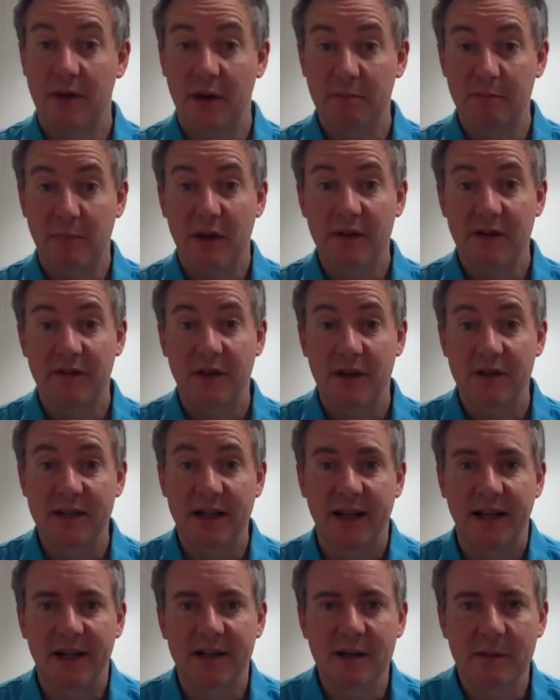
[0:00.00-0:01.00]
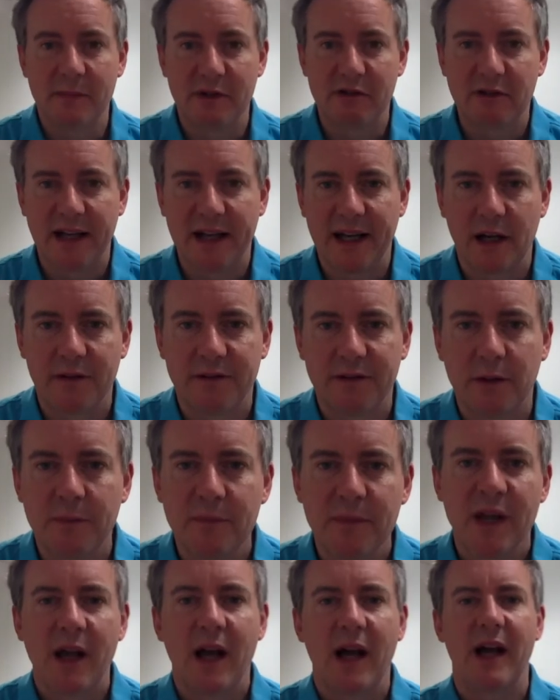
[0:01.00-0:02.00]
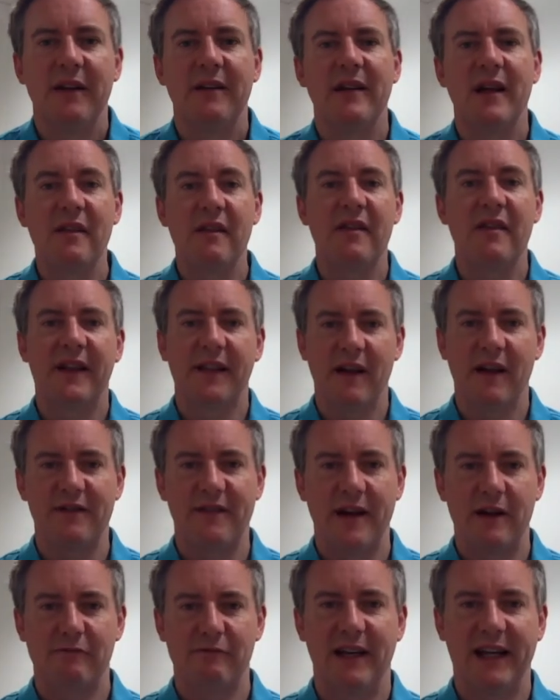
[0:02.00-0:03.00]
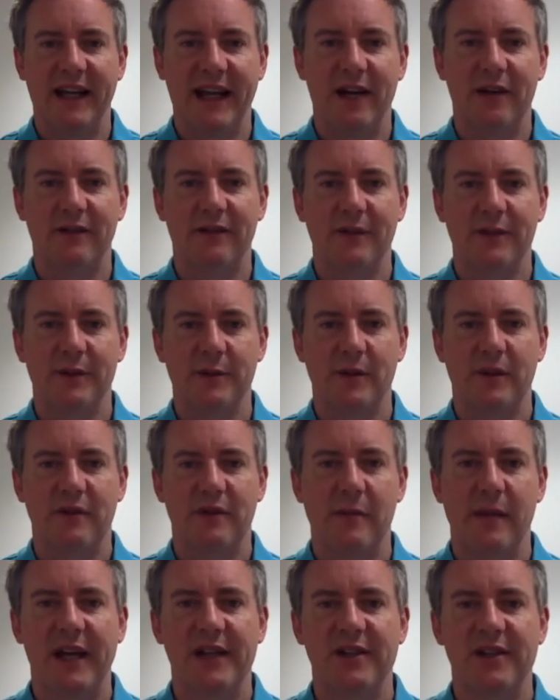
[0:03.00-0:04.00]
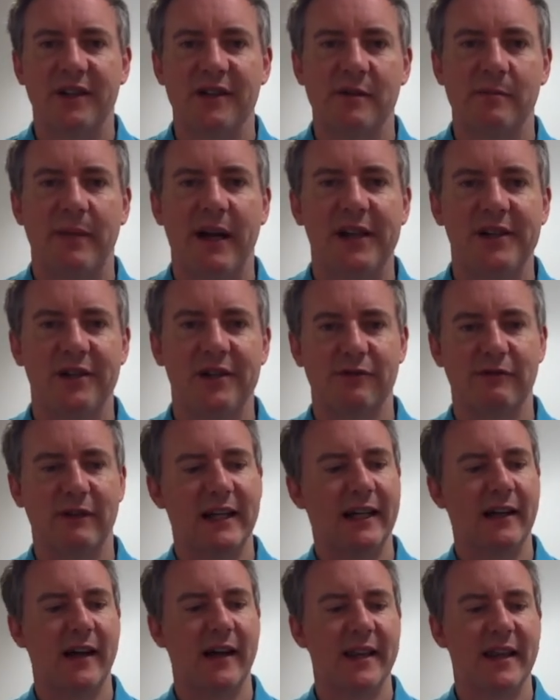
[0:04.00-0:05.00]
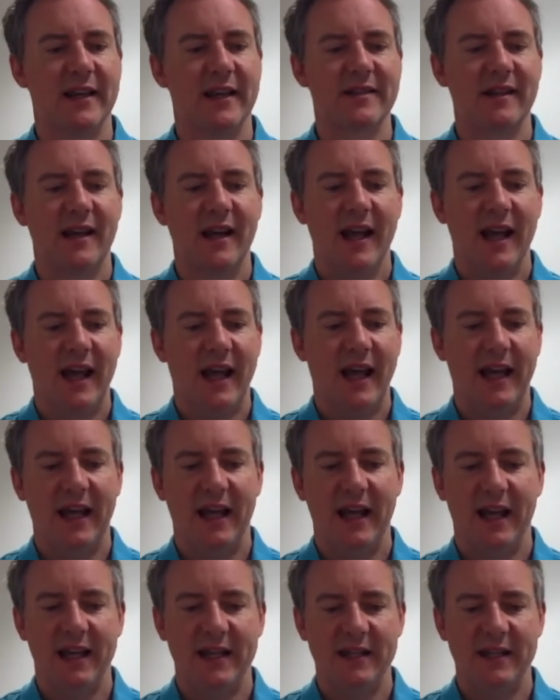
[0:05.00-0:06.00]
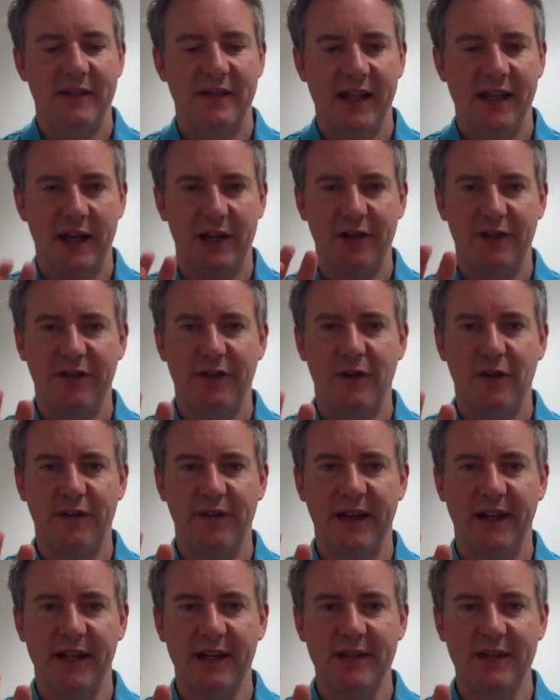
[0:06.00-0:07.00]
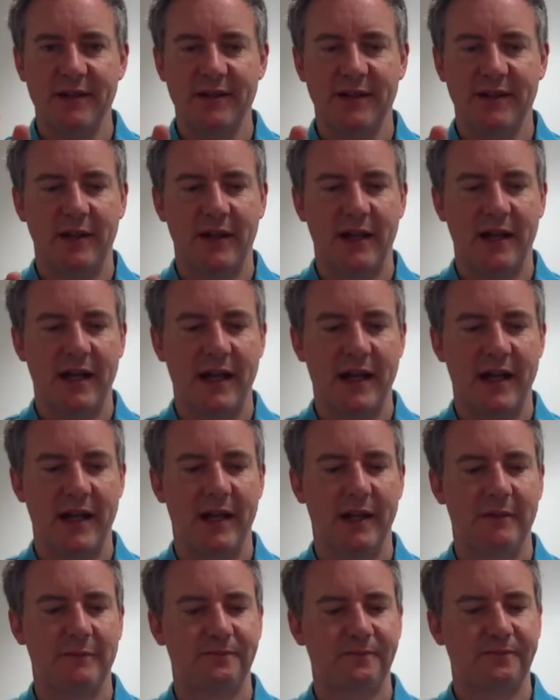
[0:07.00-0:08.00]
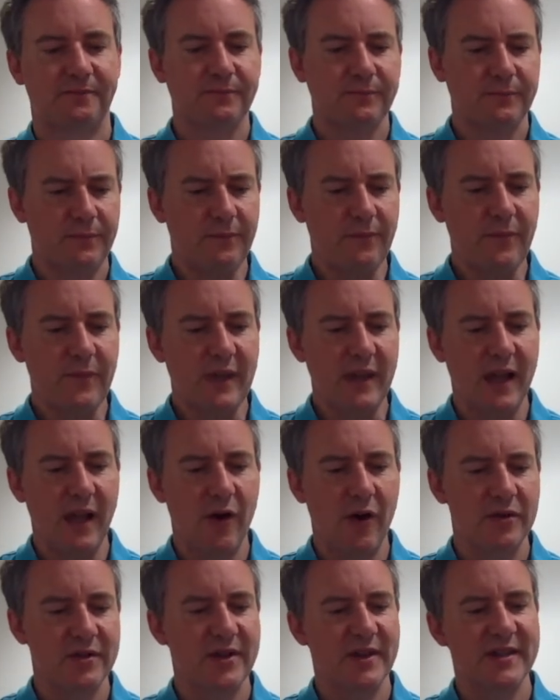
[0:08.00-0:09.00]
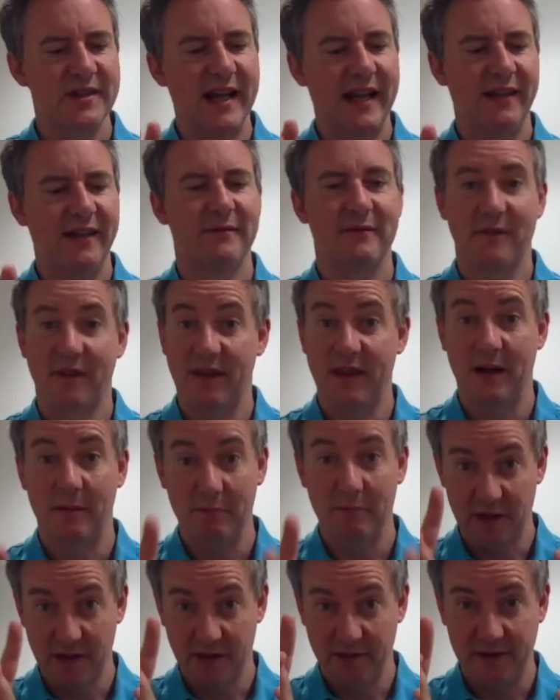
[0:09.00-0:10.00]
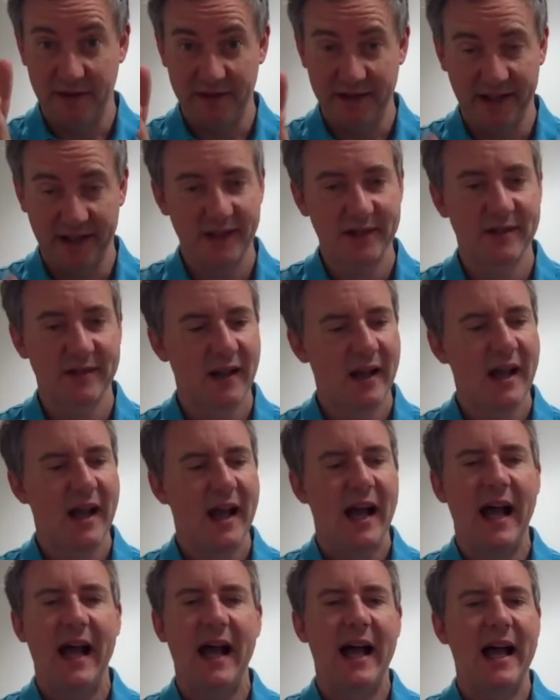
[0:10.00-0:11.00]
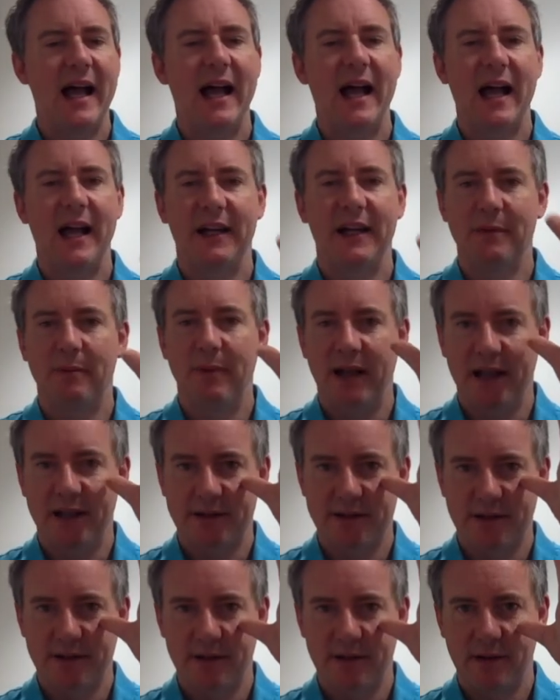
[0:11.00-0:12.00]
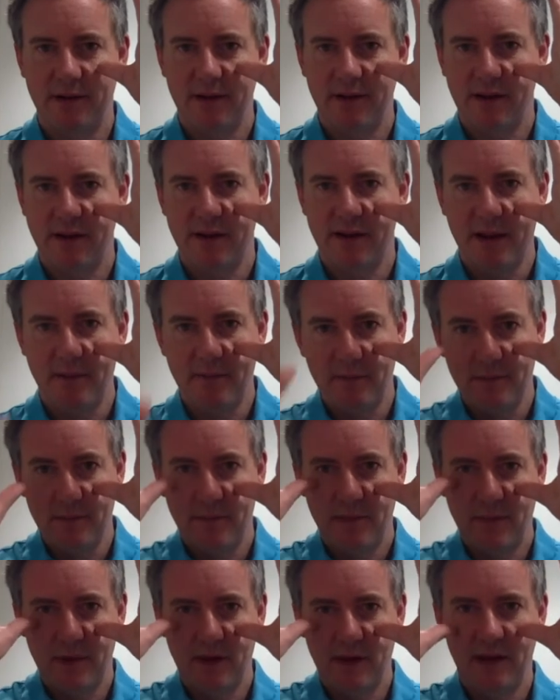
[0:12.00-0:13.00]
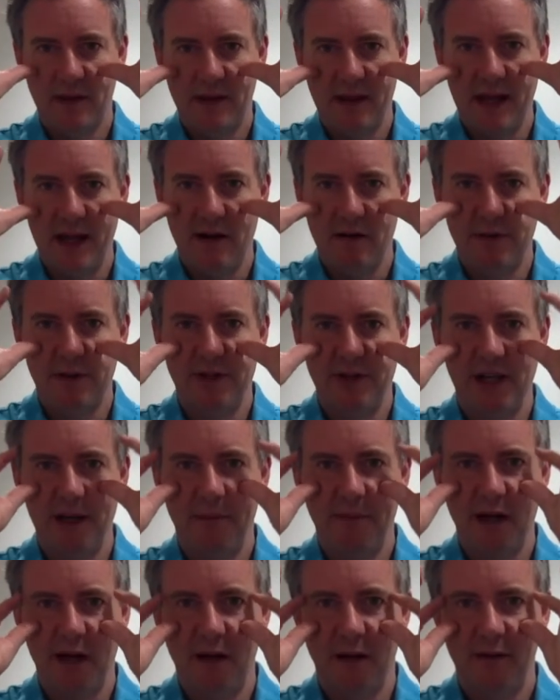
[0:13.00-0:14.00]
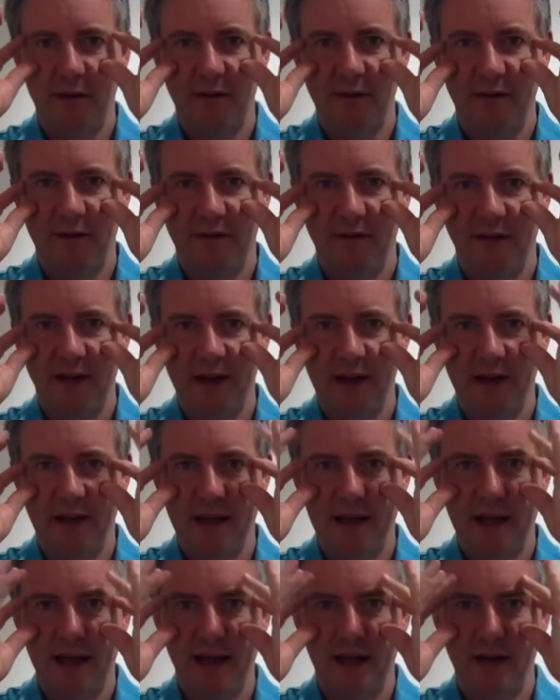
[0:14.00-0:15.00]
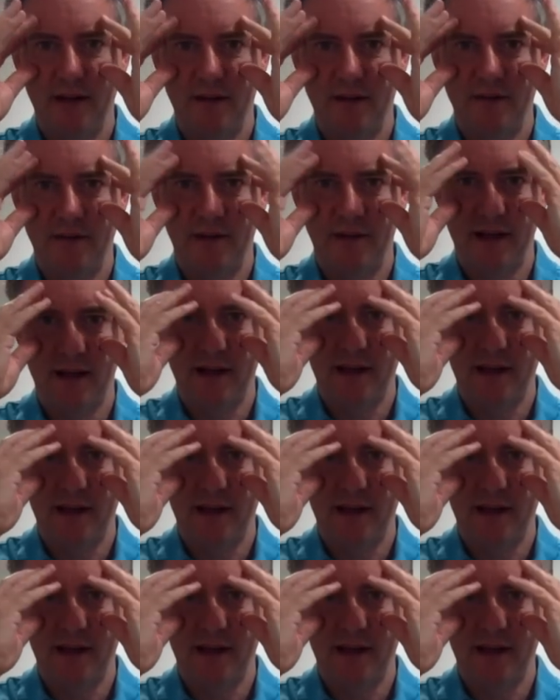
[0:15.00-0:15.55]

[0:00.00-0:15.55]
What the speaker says: Both of those techniques can be really helpful. Another thing that I found really helpful as well for patients, and patients really like this, is if you get your 4 fingers, also say thumb and 3 fingers, and you place thumb there on the cheekbone, finger there, finger